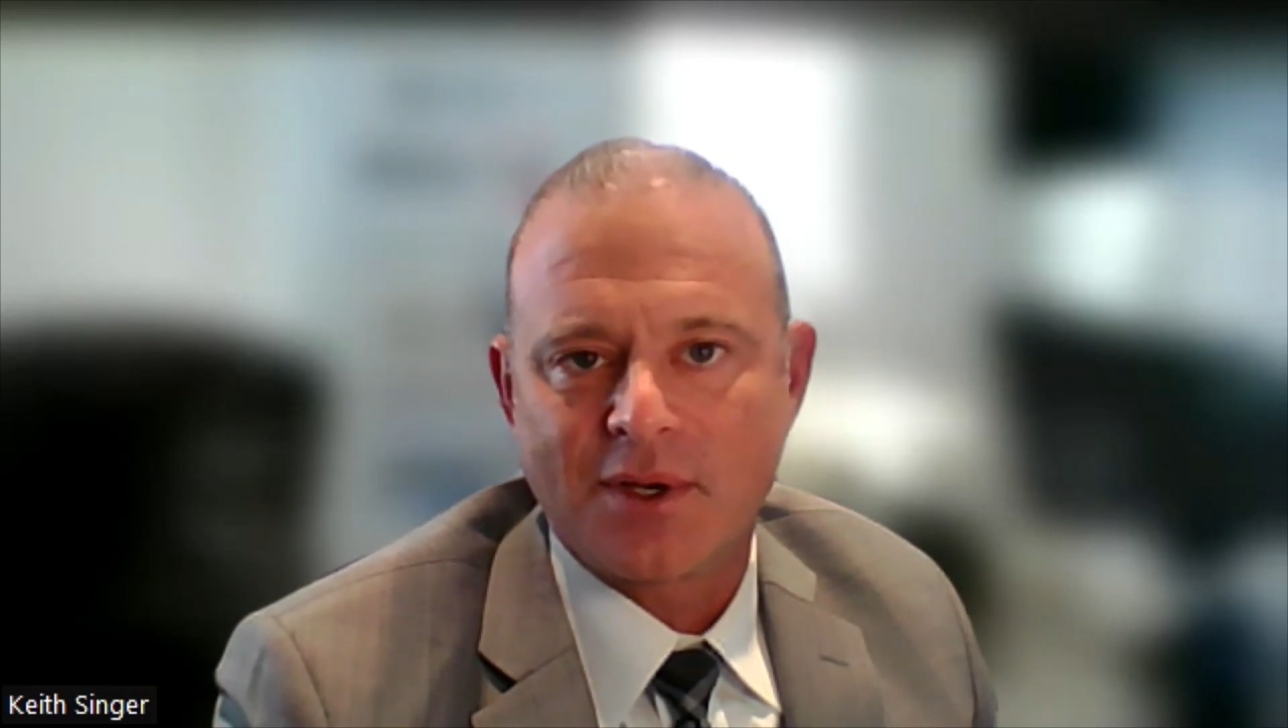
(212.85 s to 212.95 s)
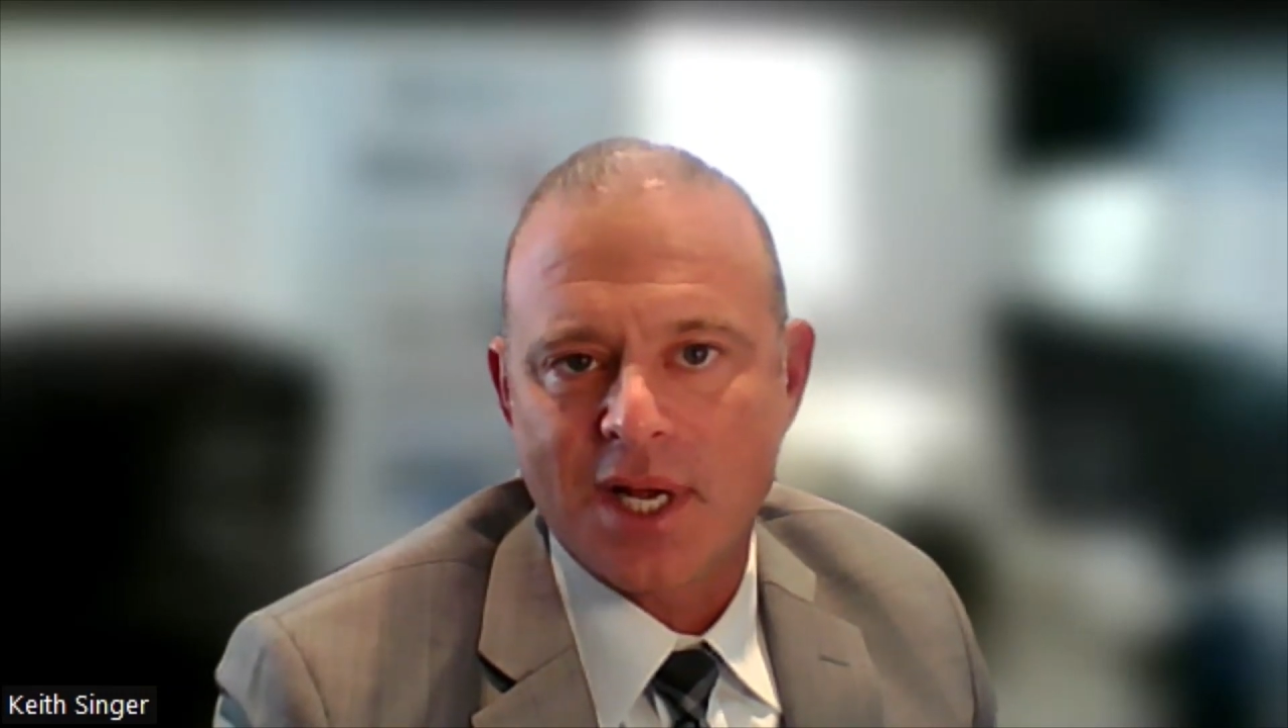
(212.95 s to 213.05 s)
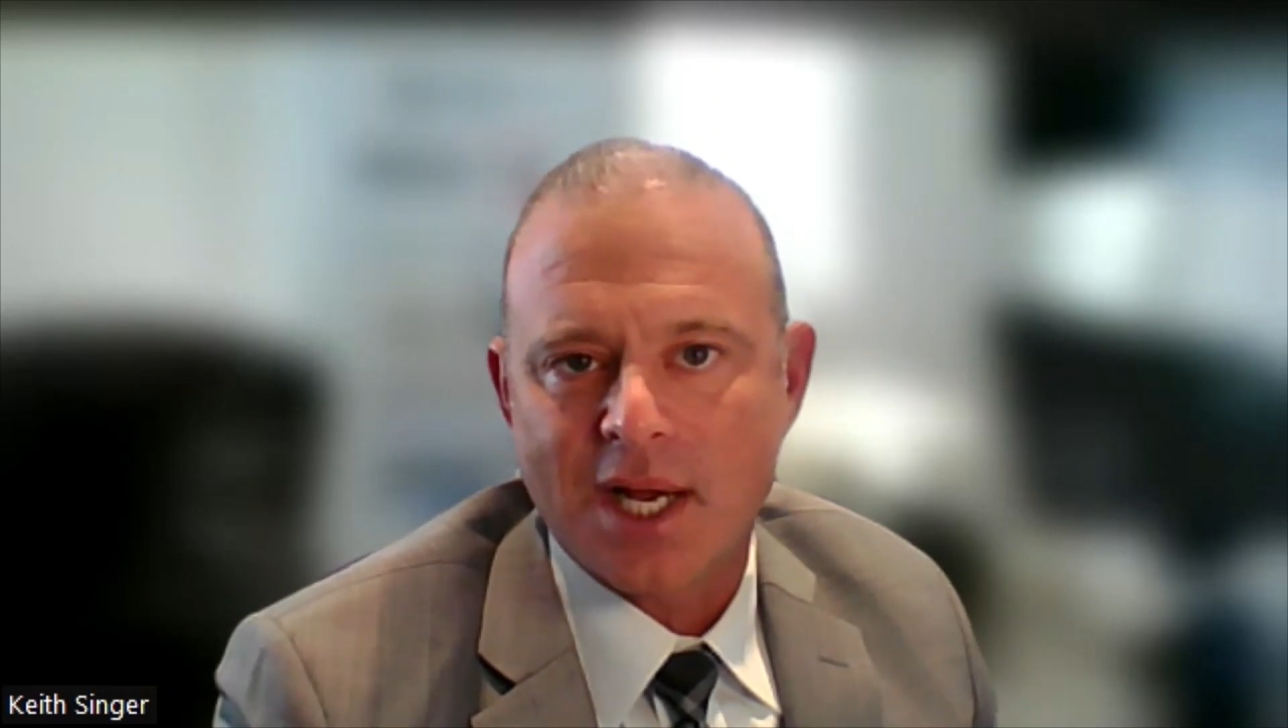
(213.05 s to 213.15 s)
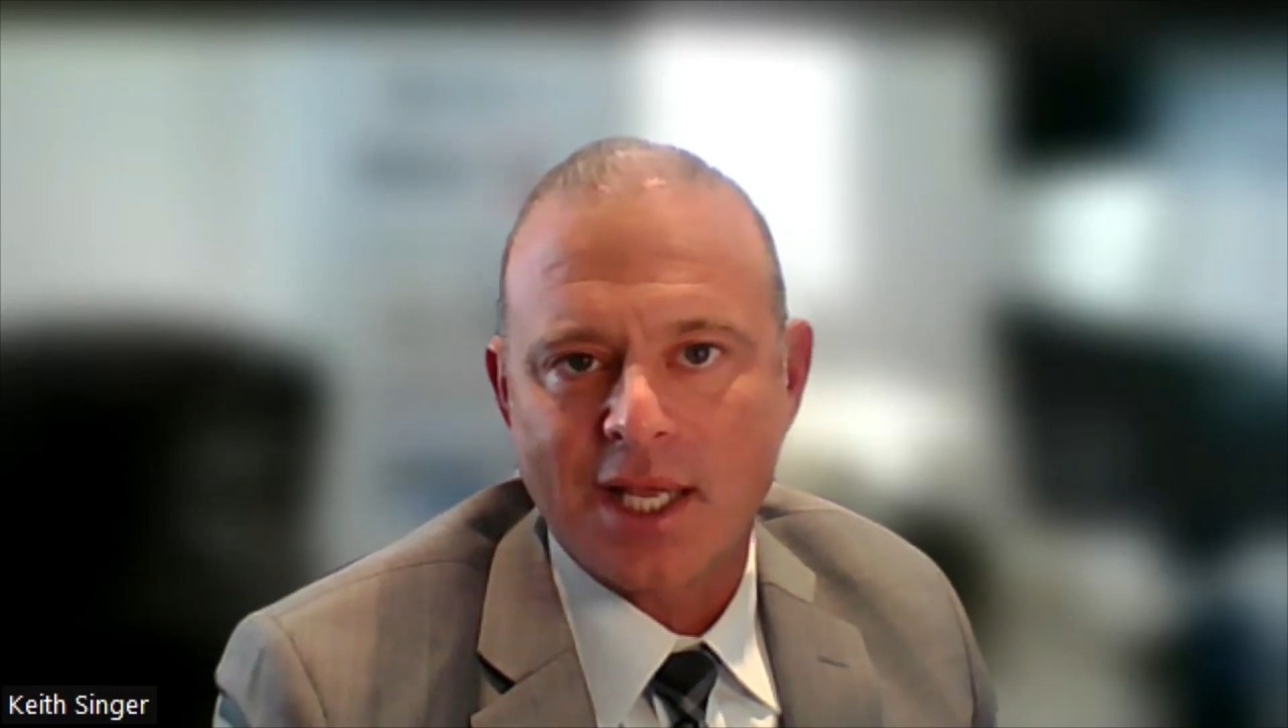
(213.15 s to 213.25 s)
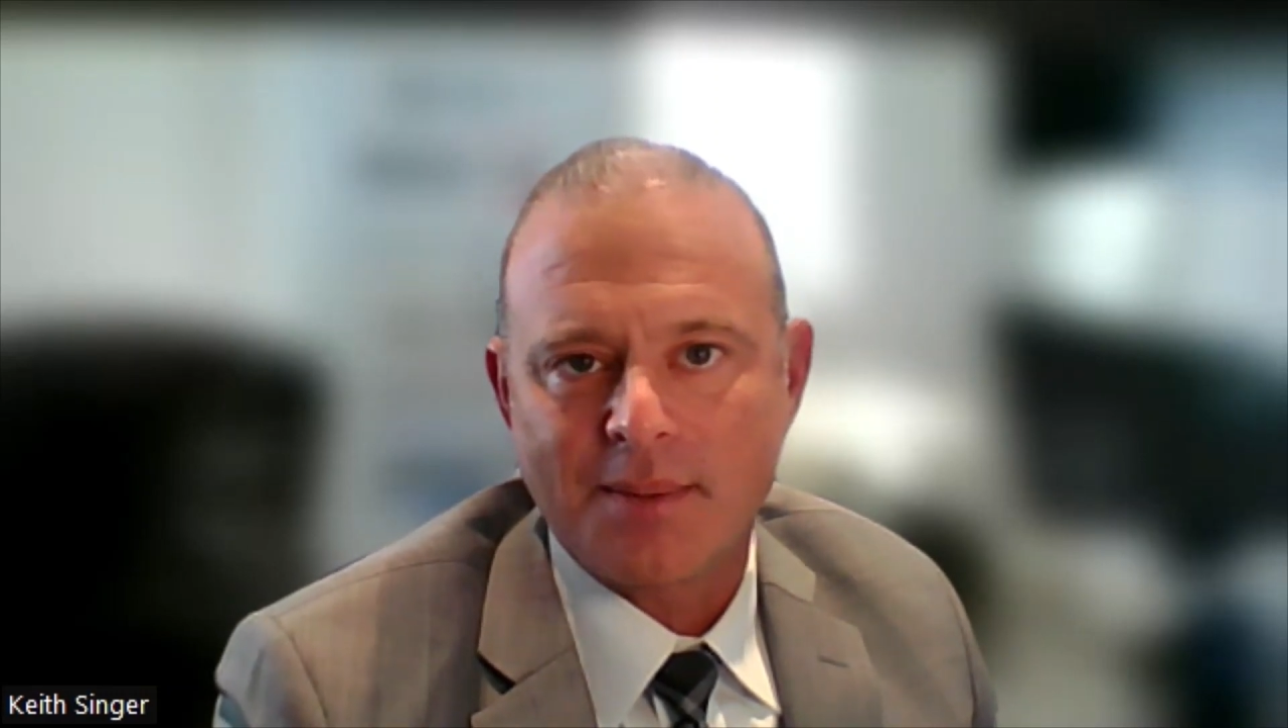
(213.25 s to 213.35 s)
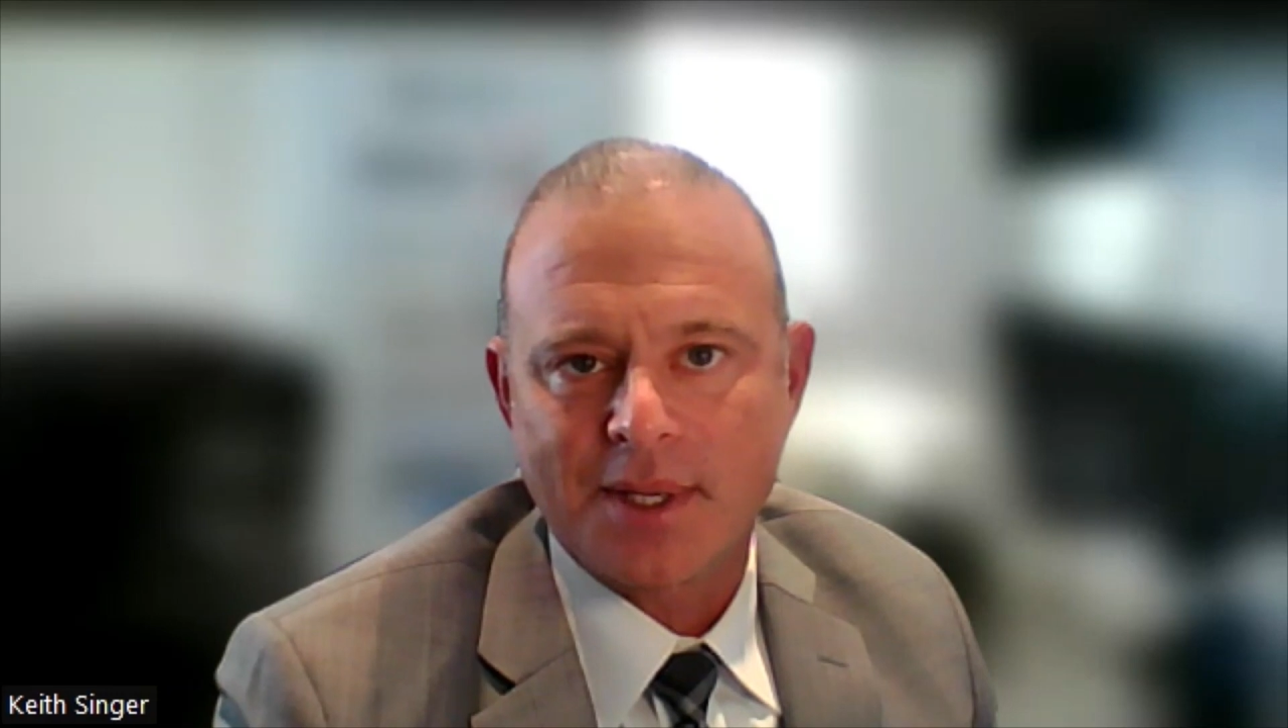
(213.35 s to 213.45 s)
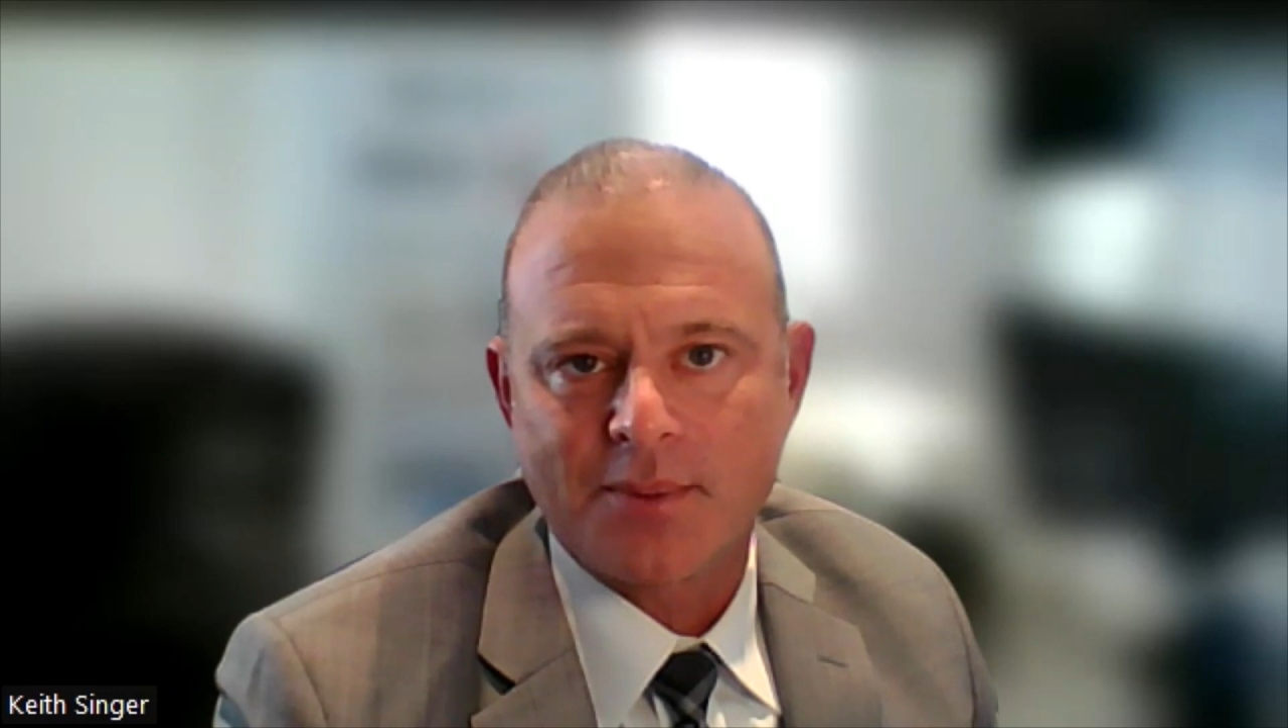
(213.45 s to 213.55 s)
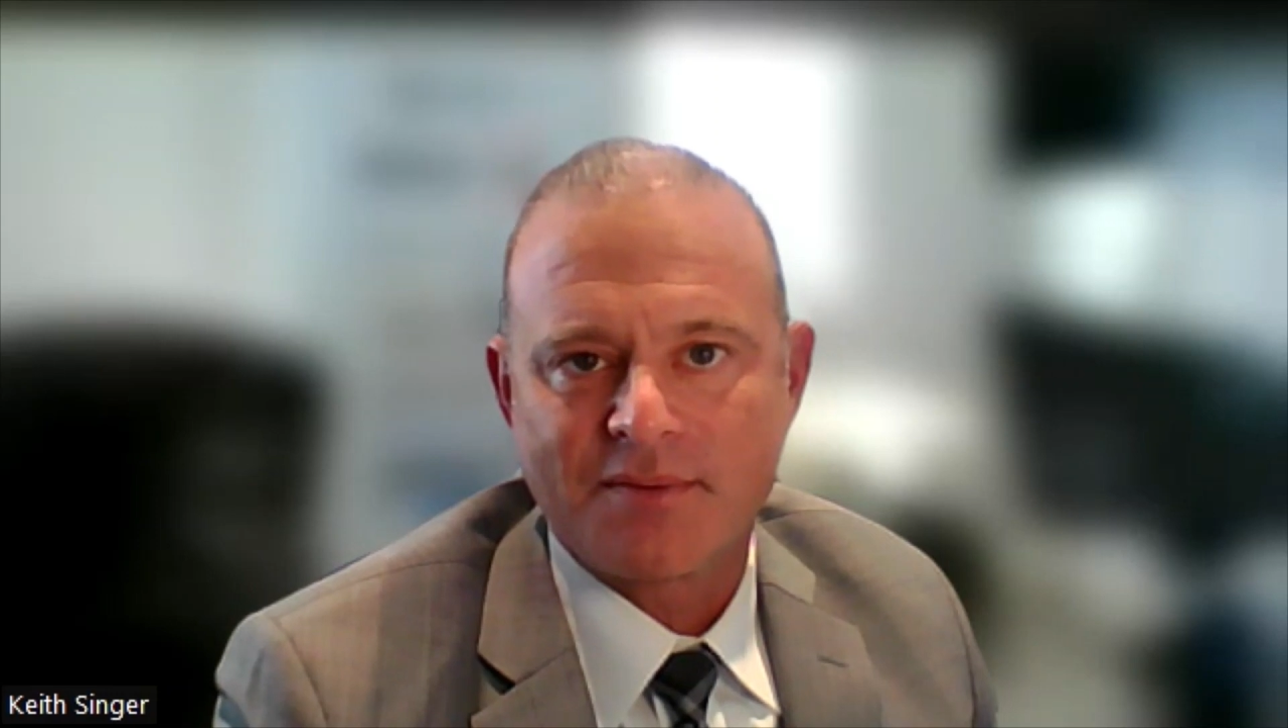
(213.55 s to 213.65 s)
you're not keeping up